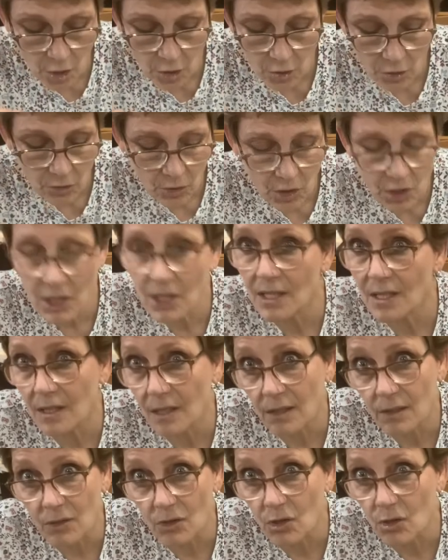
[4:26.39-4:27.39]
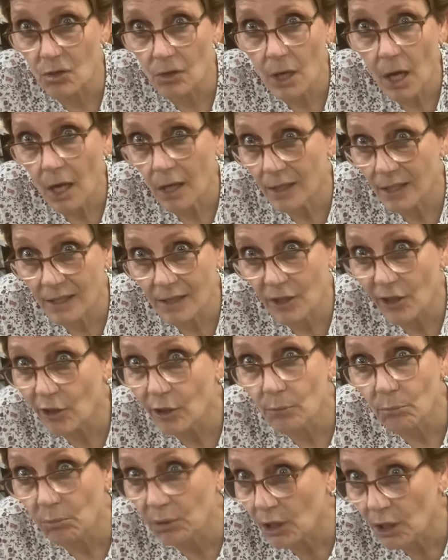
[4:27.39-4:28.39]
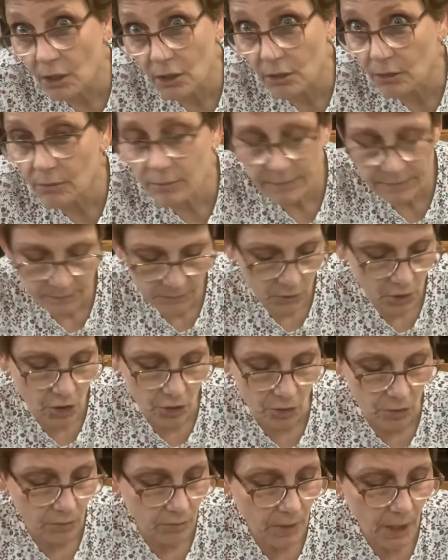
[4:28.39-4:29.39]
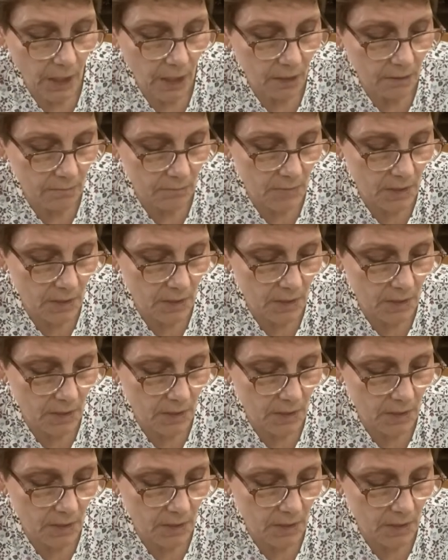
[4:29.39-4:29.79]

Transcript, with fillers: you could just stick a straw in there and blow too, right?